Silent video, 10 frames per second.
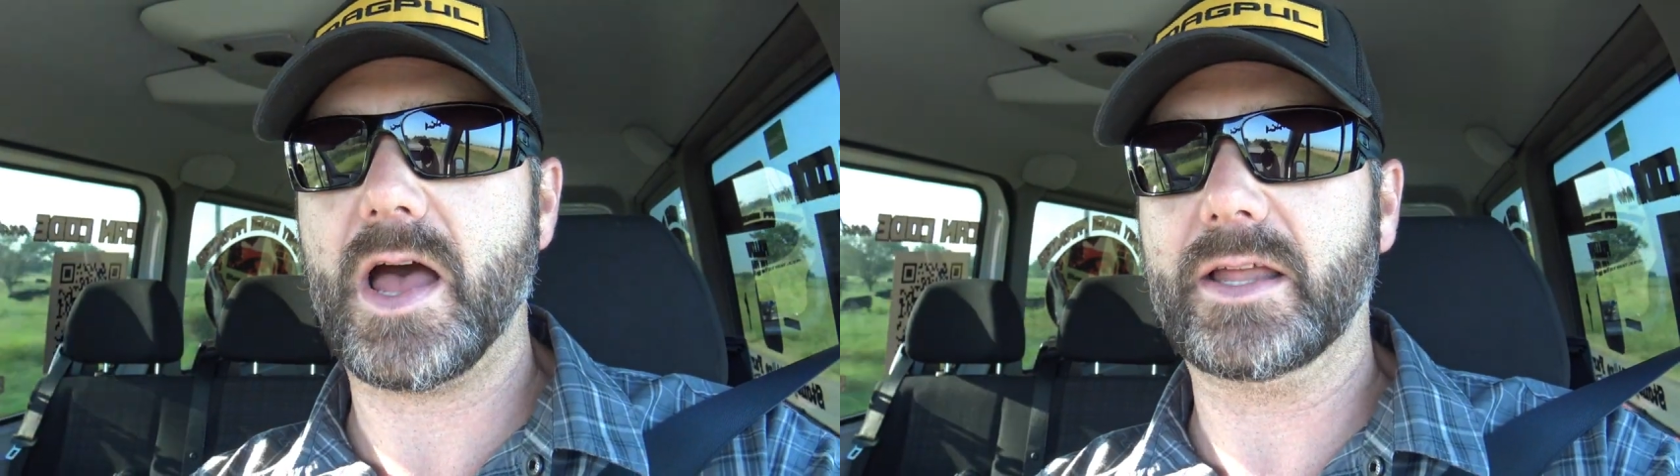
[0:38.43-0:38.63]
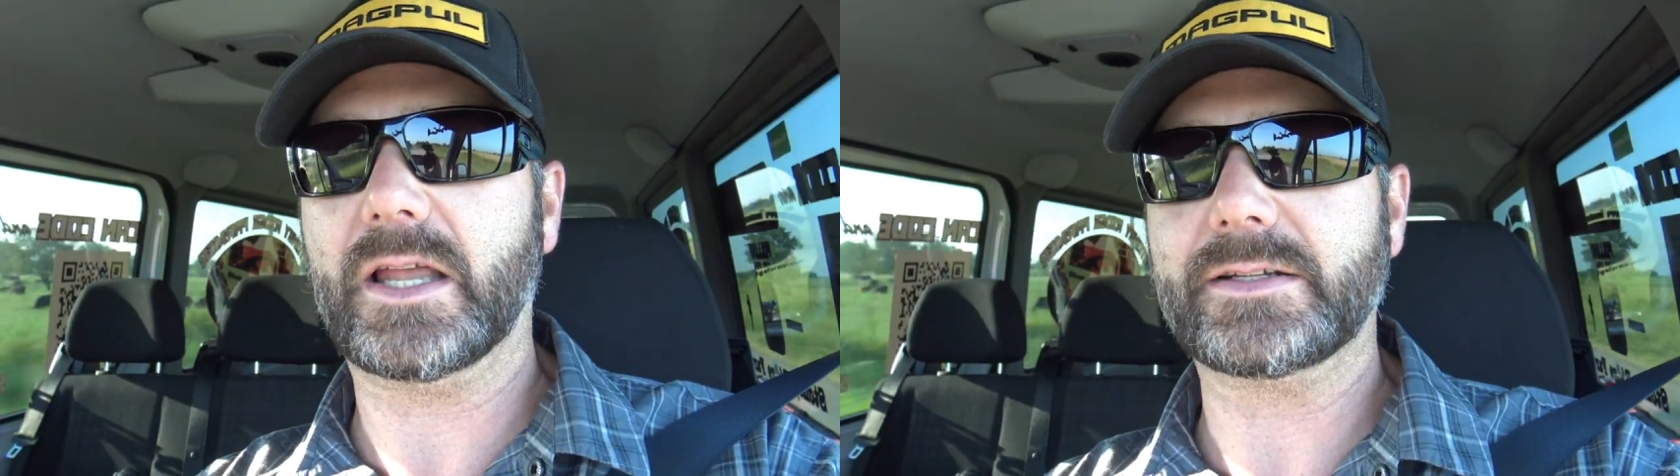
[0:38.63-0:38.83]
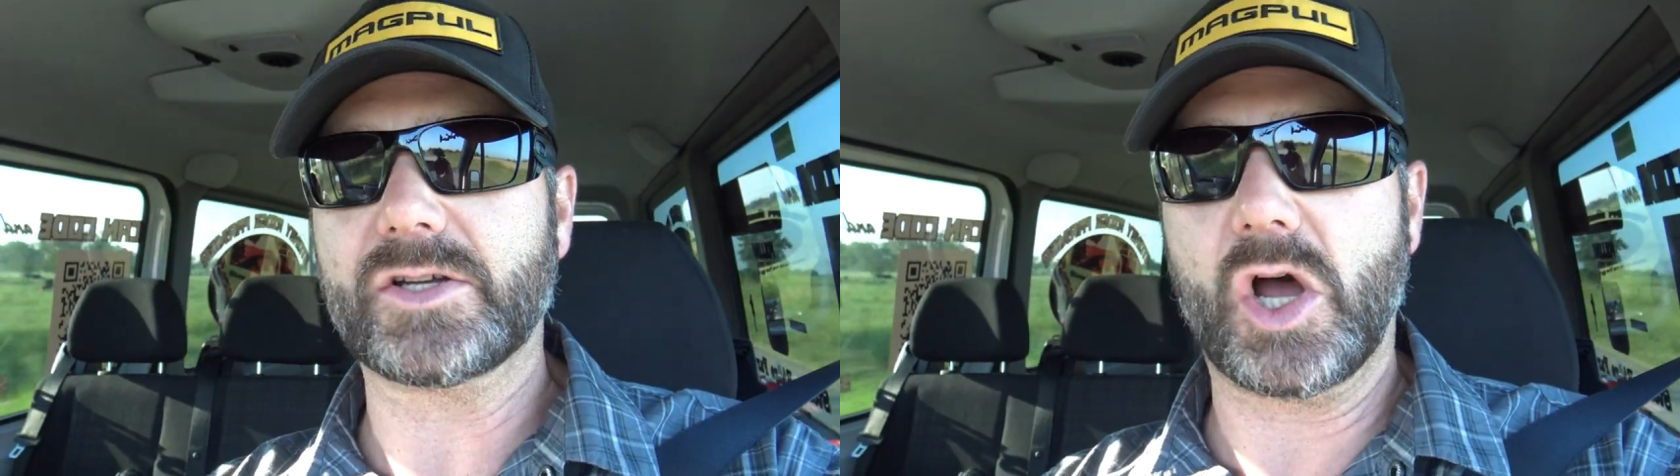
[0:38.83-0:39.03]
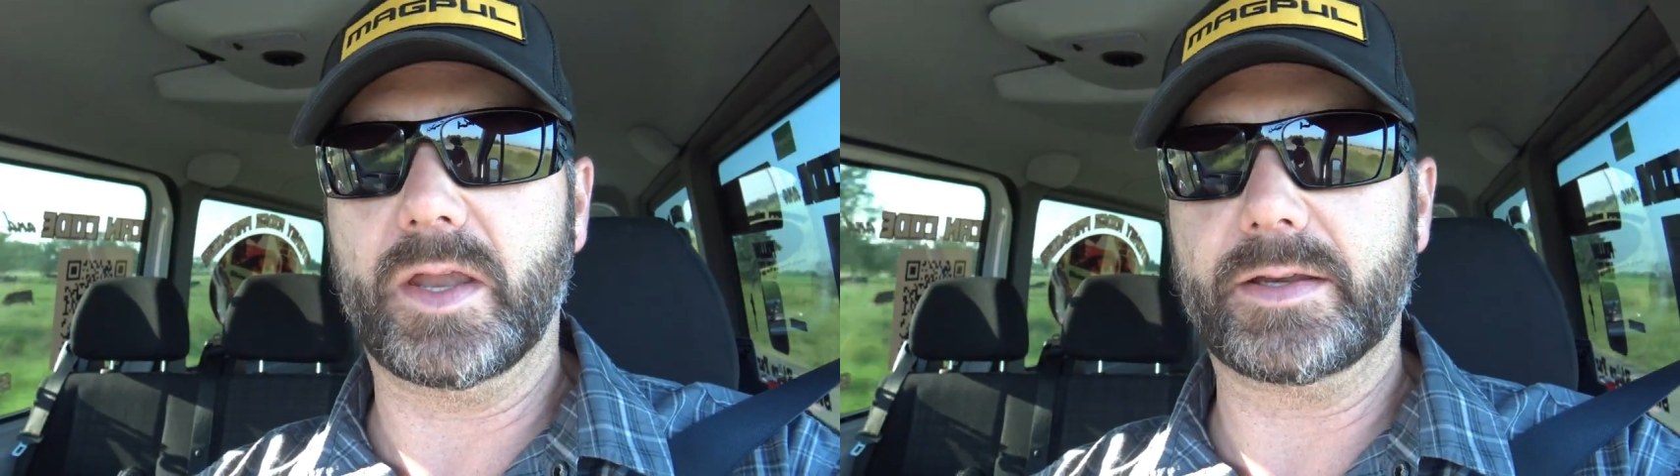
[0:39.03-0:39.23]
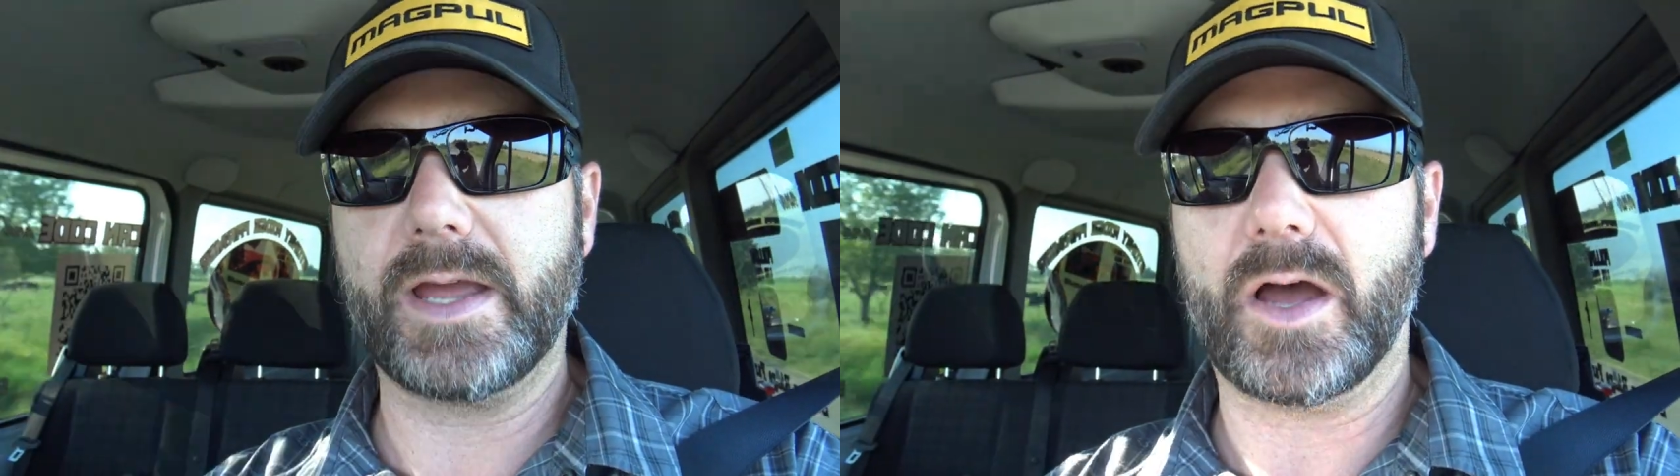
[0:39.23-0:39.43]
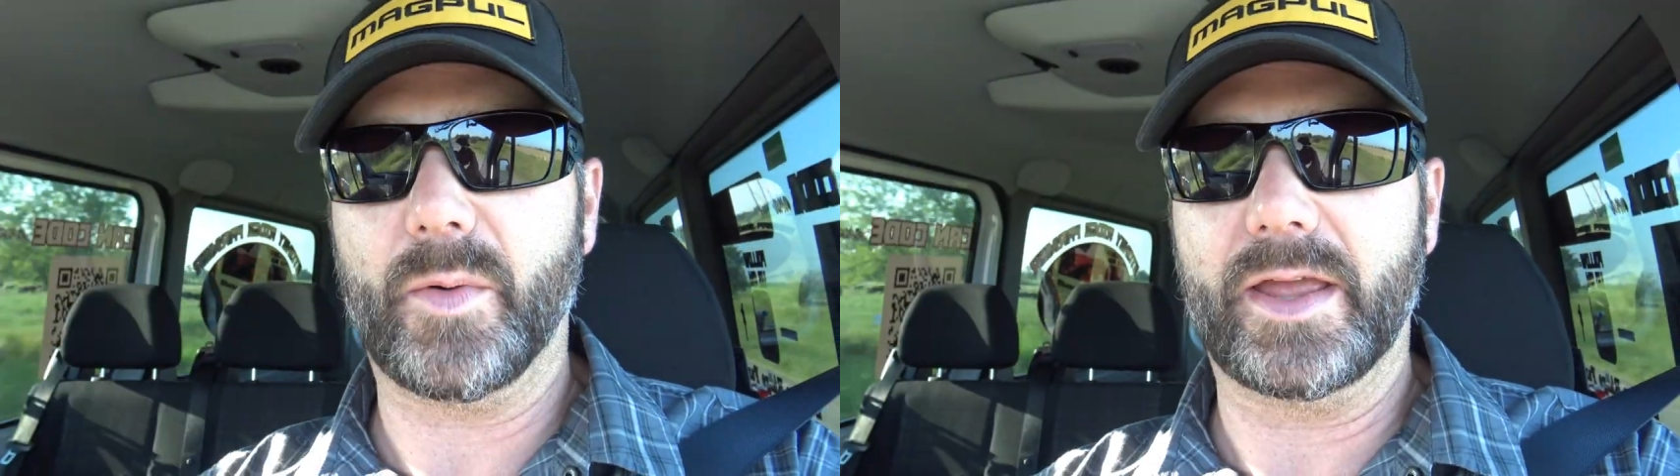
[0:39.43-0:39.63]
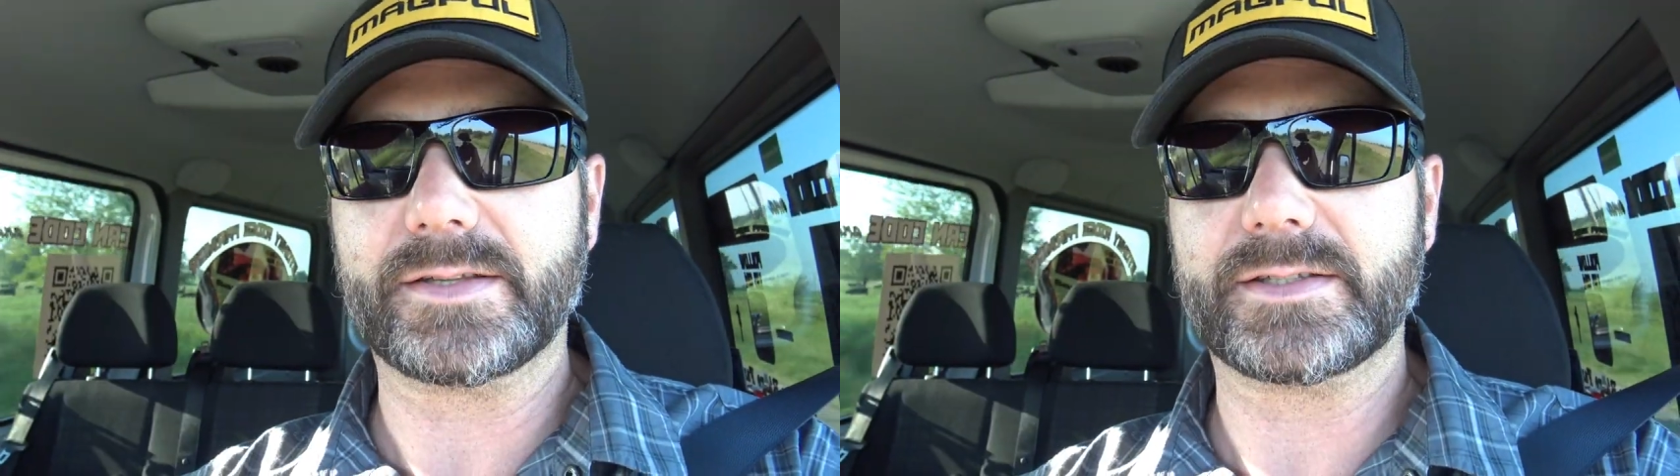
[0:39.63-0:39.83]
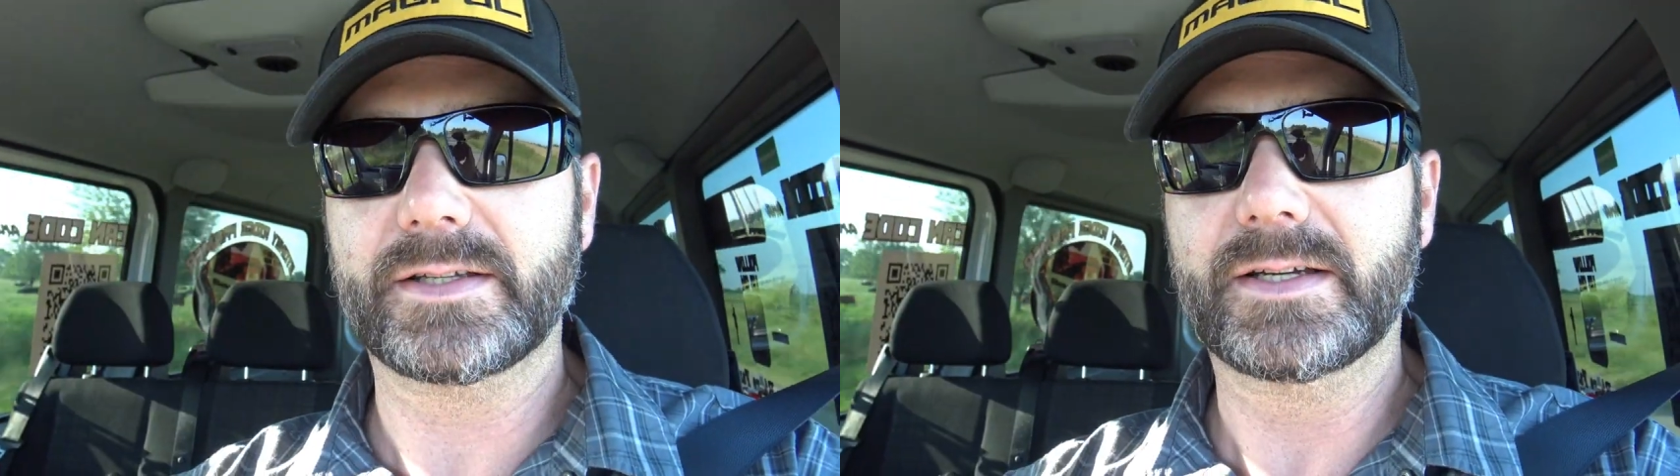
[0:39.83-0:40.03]
I like to call it
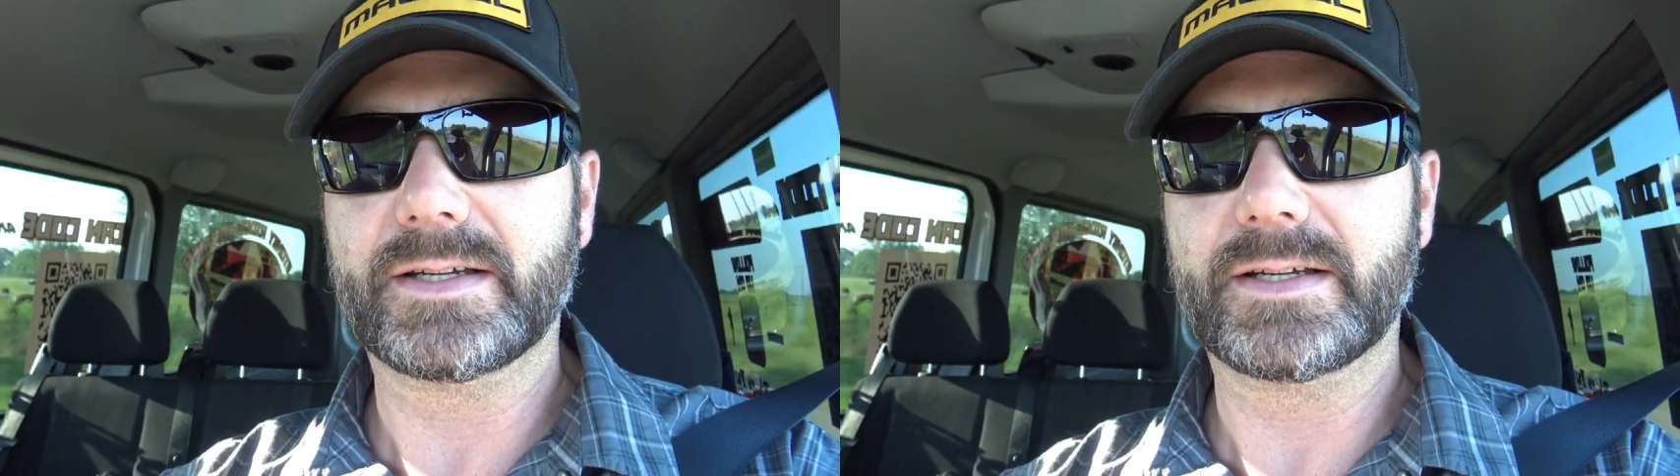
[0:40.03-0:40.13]
callius.